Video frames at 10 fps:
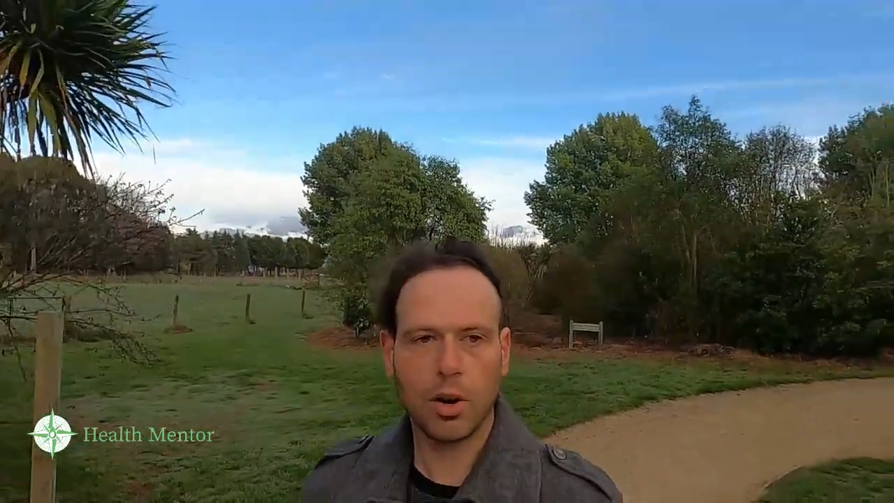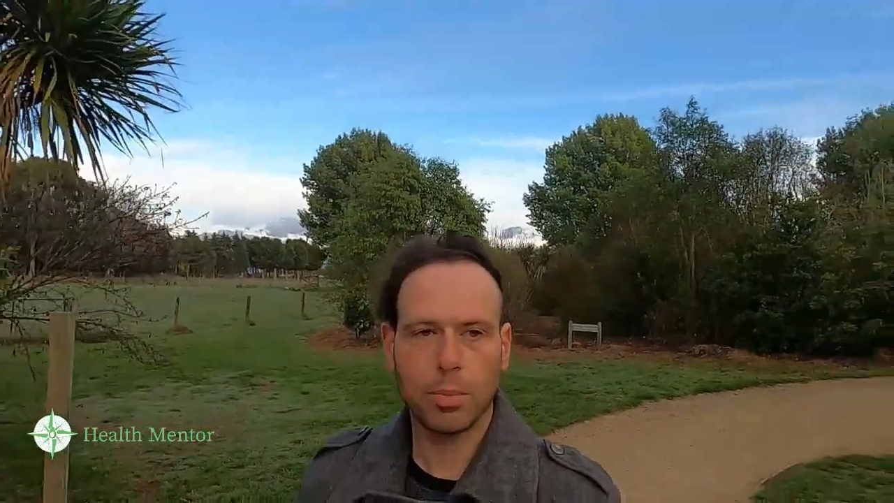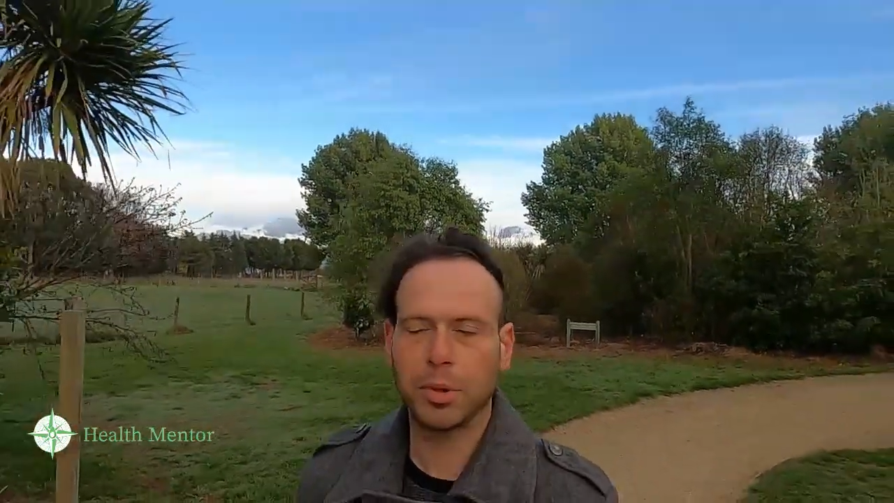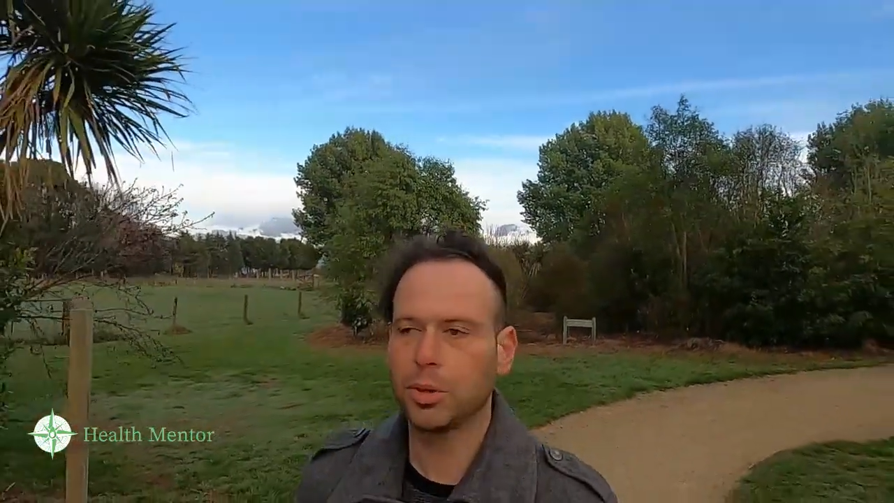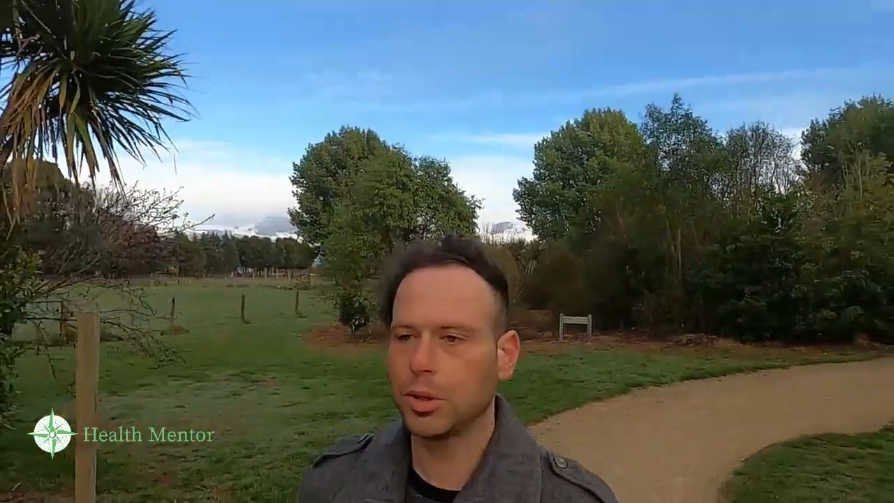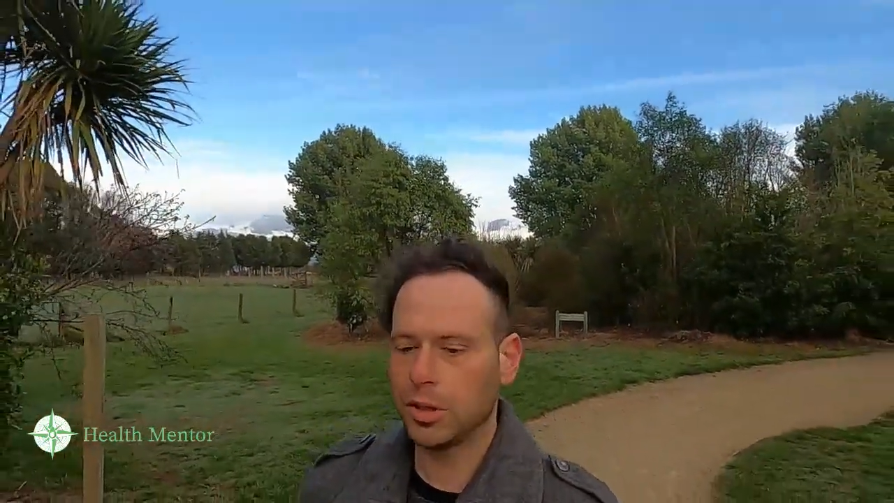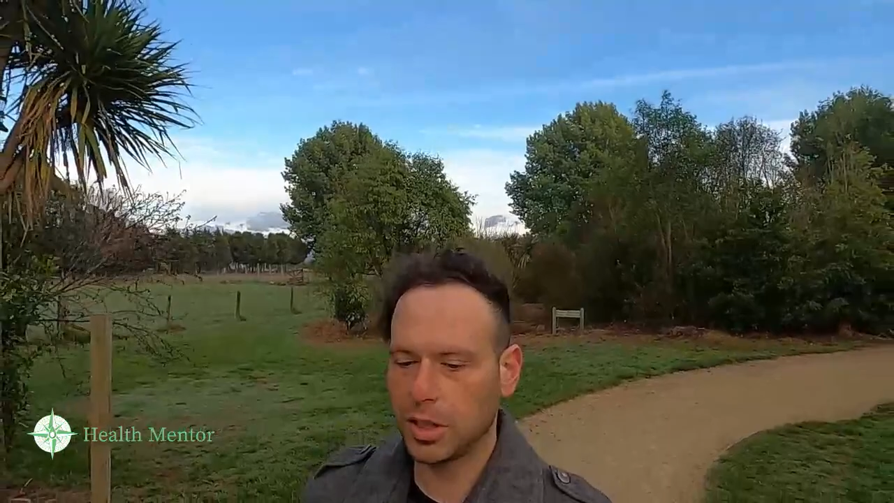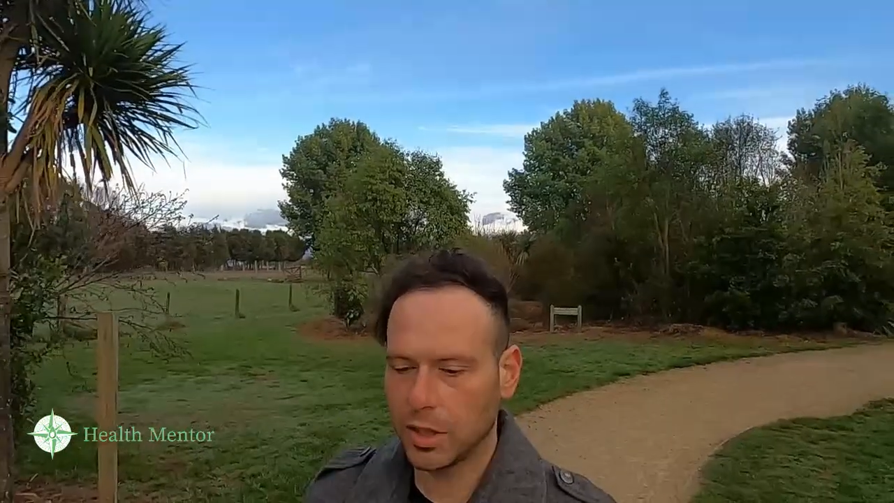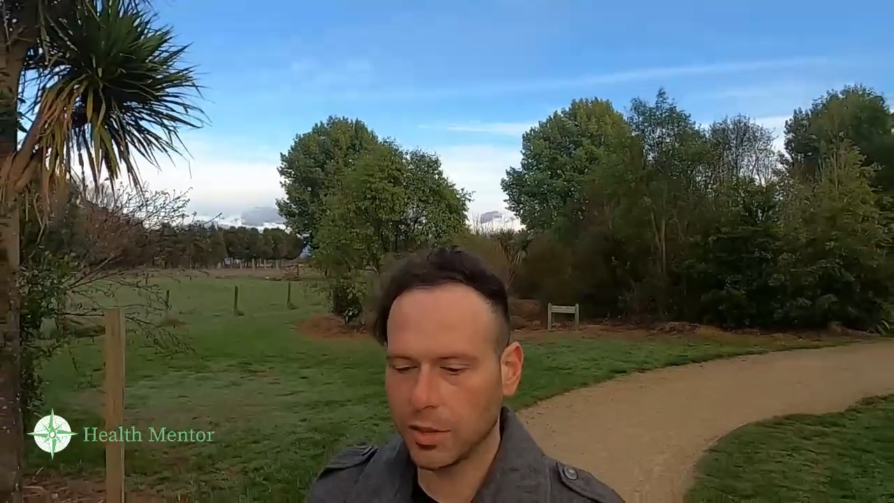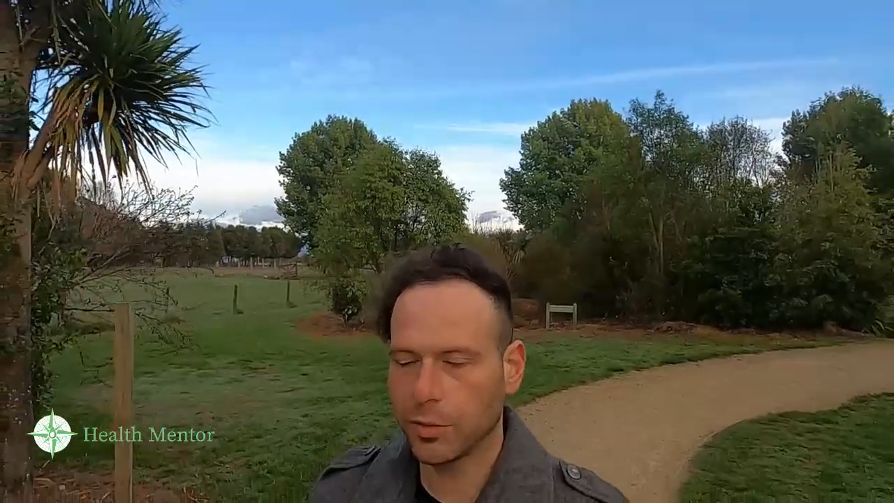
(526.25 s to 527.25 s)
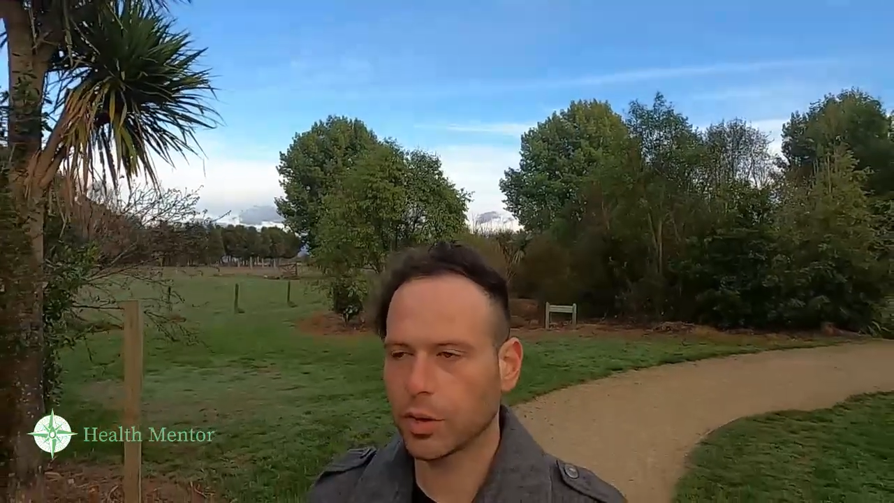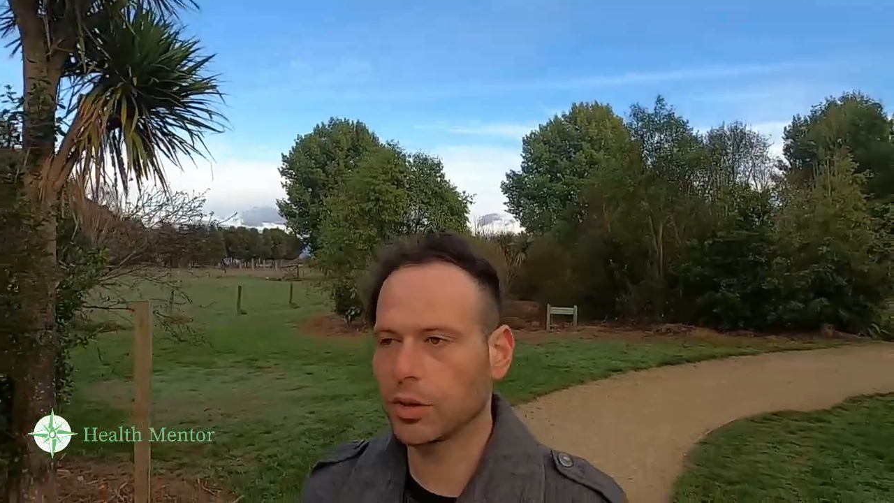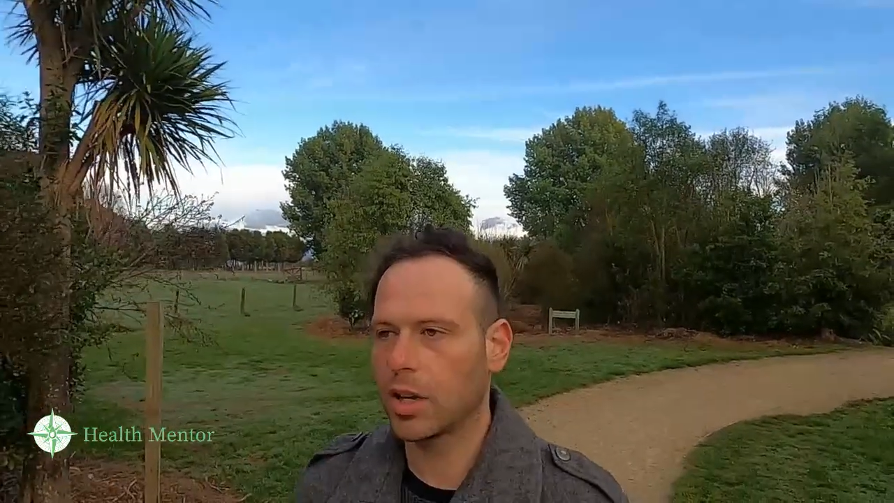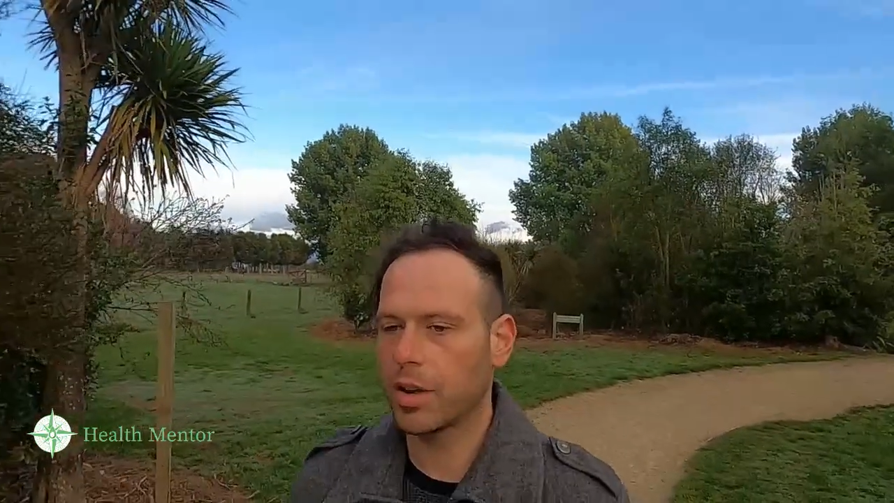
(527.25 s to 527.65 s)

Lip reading: opportunity for